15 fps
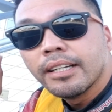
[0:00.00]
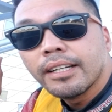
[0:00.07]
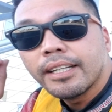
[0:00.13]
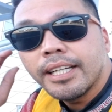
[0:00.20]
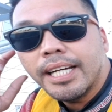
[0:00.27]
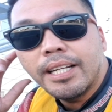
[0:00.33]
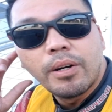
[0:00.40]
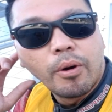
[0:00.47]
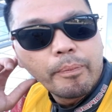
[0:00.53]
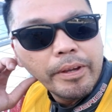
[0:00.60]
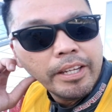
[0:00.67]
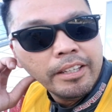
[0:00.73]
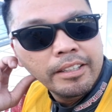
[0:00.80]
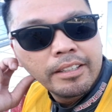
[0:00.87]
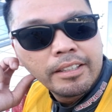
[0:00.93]
kind of
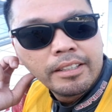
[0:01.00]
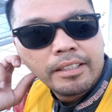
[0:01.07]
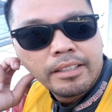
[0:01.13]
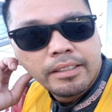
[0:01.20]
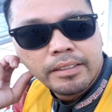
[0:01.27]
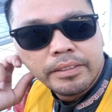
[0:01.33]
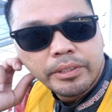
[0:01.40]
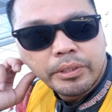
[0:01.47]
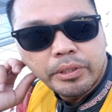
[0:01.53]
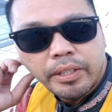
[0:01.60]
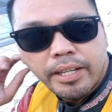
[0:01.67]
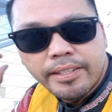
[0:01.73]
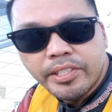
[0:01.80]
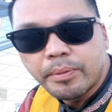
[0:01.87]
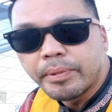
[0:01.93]
hoping to turn
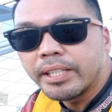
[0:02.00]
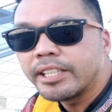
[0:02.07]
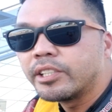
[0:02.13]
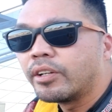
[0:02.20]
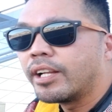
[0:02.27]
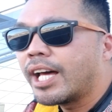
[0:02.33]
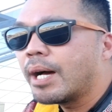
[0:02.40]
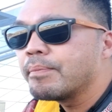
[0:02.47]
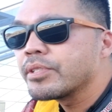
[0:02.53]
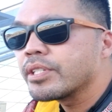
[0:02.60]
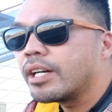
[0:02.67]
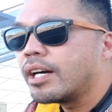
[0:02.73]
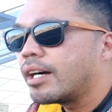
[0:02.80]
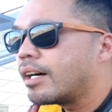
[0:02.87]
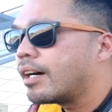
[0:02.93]
in some cleaner laps.
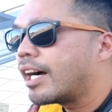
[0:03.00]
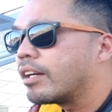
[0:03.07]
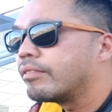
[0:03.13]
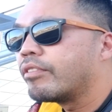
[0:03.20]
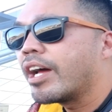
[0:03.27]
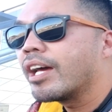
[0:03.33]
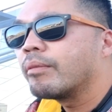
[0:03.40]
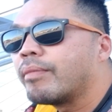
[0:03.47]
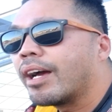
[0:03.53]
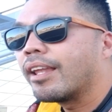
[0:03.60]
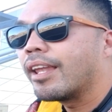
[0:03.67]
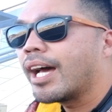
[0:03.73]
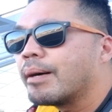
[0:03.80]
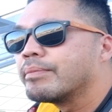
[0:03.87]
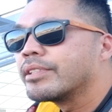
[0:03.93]
I ran my
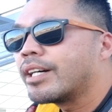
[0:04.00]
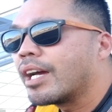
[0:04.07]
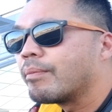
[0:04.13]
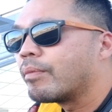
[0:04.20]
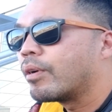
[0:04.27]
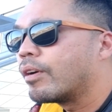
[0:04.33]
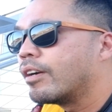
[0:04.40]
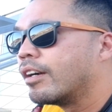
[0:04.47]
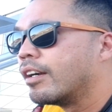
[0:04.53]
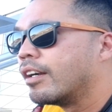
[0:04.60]
lap timer